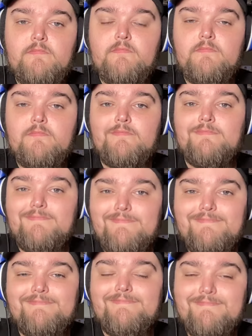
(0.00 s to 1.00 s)

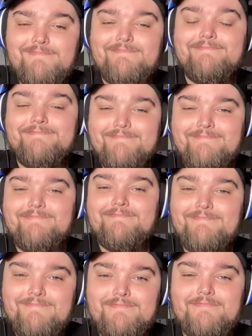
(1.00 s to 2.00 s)

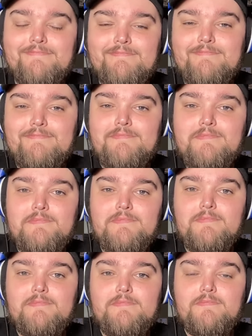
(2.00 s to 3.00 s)

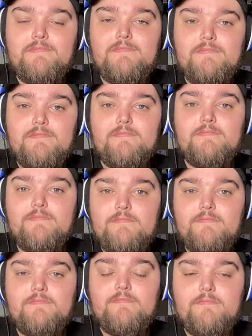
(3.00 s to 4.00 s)

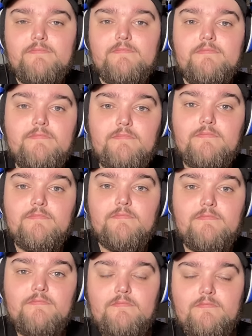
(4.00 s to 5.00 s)

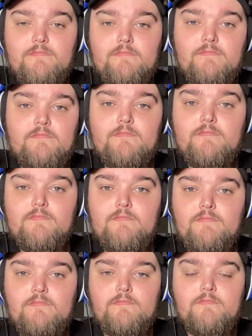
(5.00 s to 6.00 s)

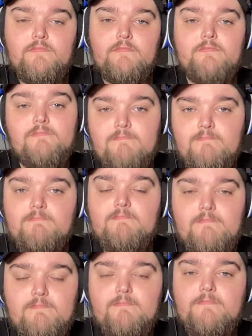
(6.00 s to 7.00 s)

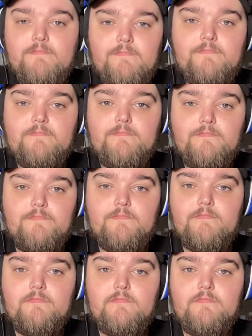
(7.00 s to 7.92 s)
(not speaking)